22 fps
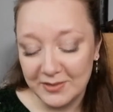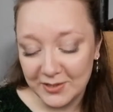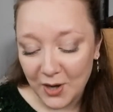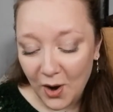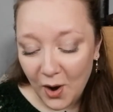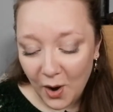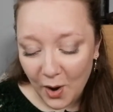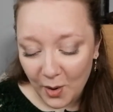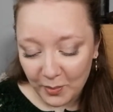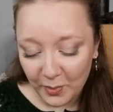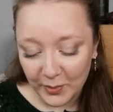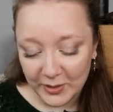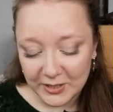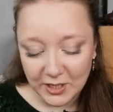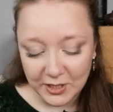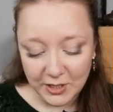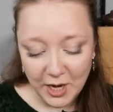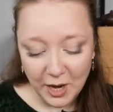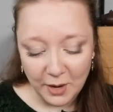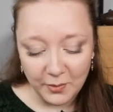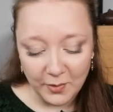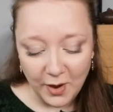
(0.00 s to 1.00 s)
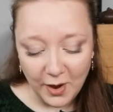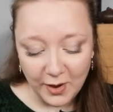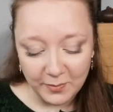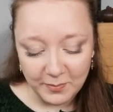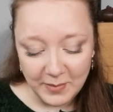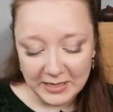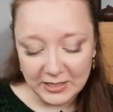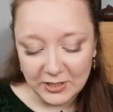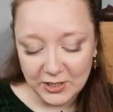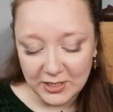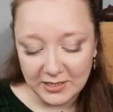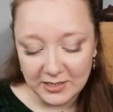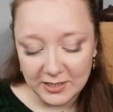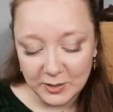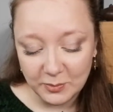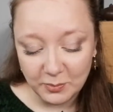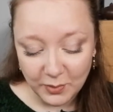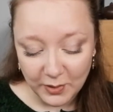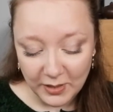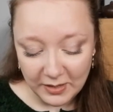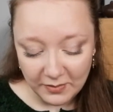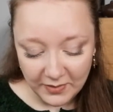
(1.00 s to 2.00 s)
top, which I know I mentioned
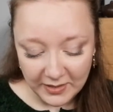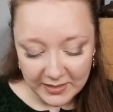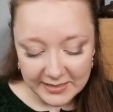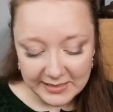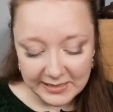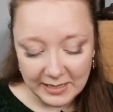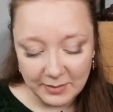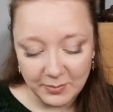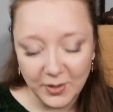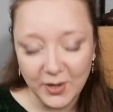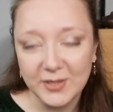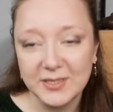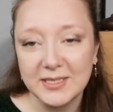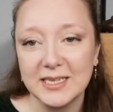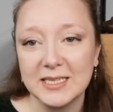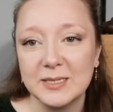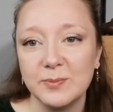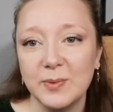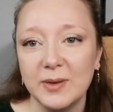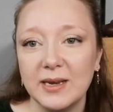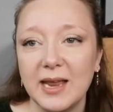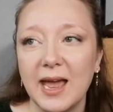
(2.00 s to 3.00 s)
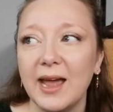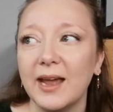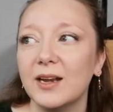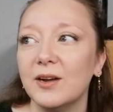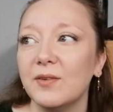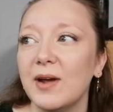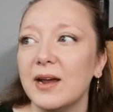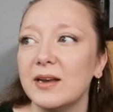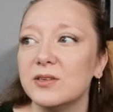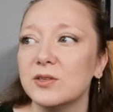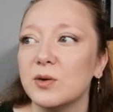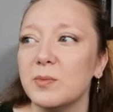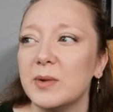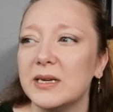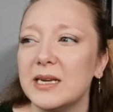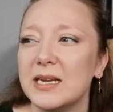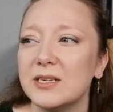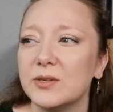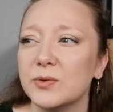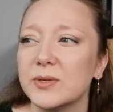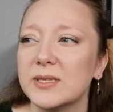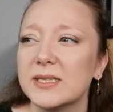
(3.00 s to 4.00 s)
previously, because it's been hanging around on my
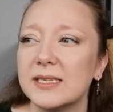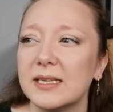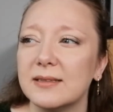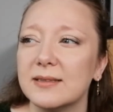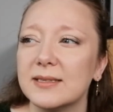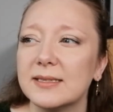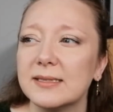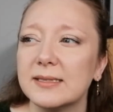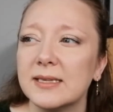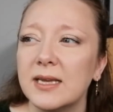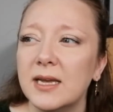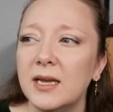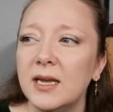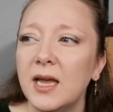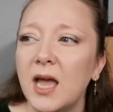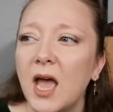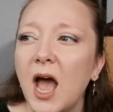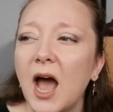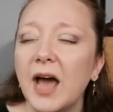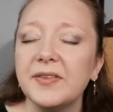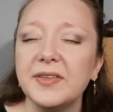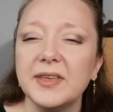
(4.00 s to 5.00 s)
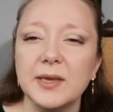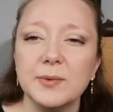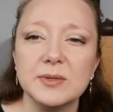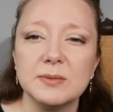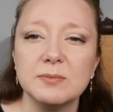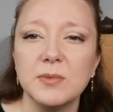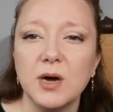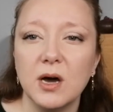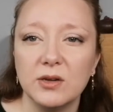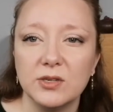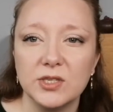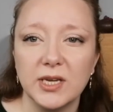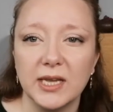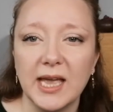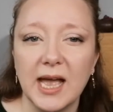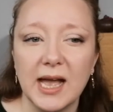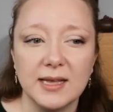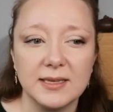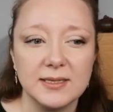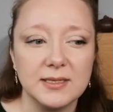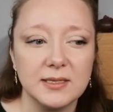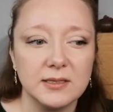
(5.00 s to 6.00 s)
needle since I think it was March I
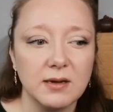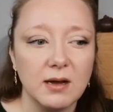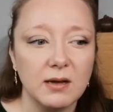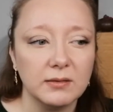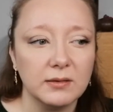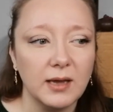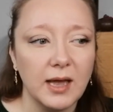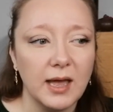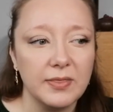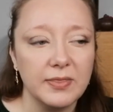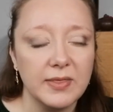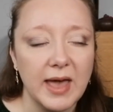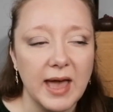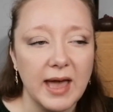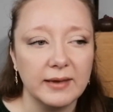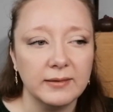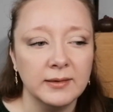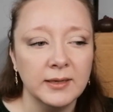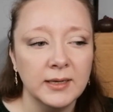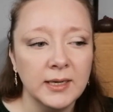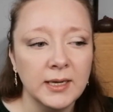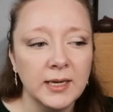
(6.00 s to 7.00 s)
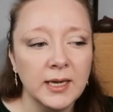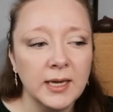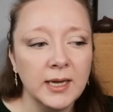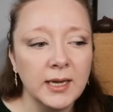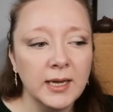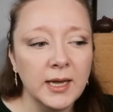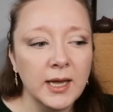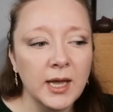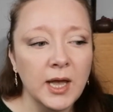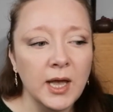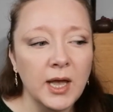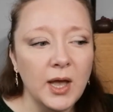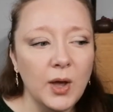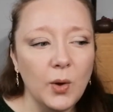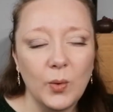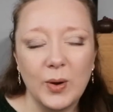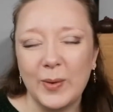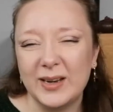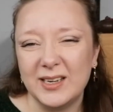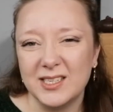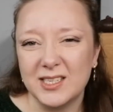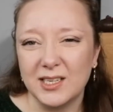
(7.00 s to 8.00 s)
cast it on, and then we
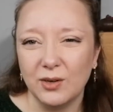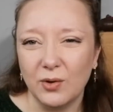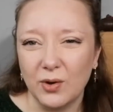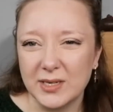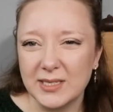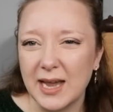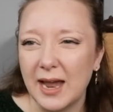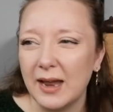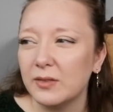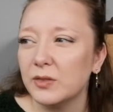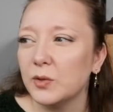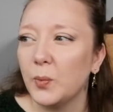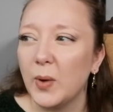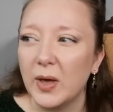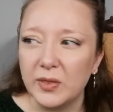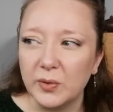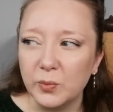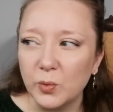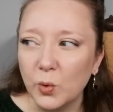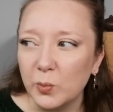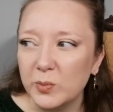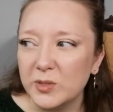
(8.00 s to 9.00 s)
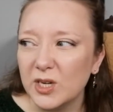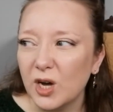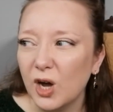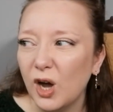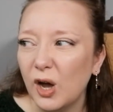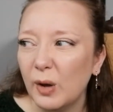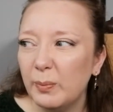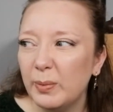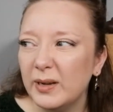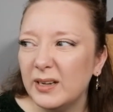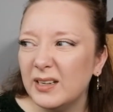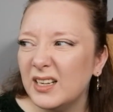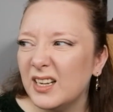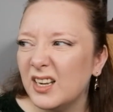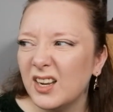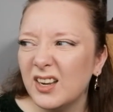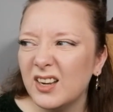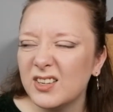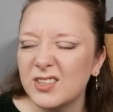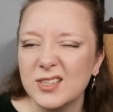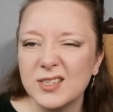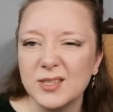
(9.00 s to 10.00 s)
went into lockdown, the weather warmed up,
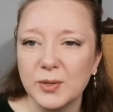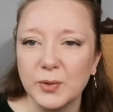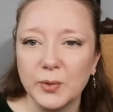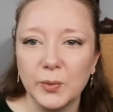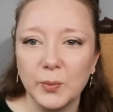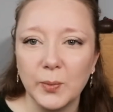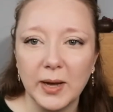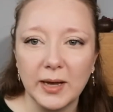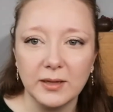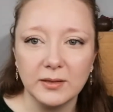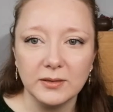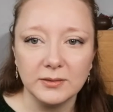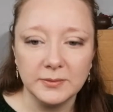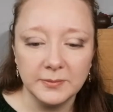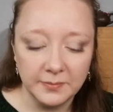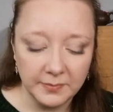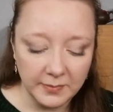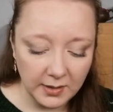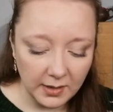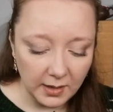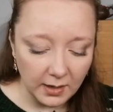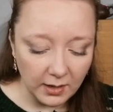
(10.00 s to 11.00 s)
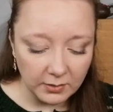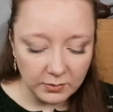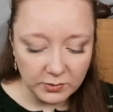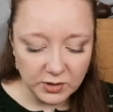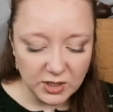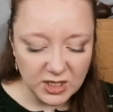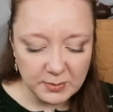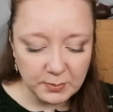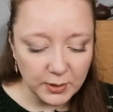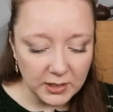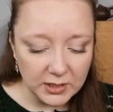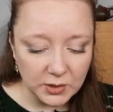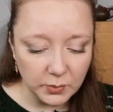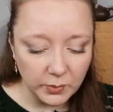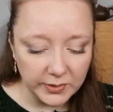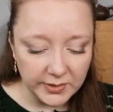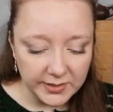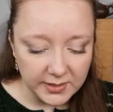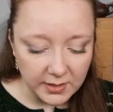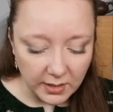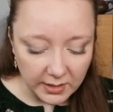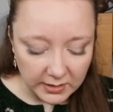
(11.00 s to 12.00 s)
I just thought, well, I'll just put it to one
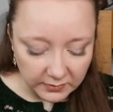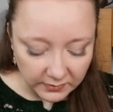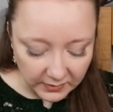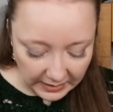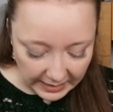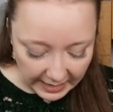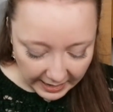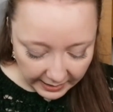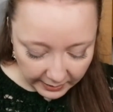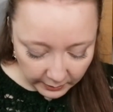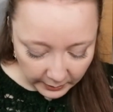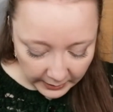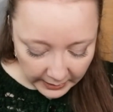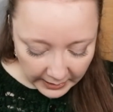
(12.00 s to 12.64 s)
side for now.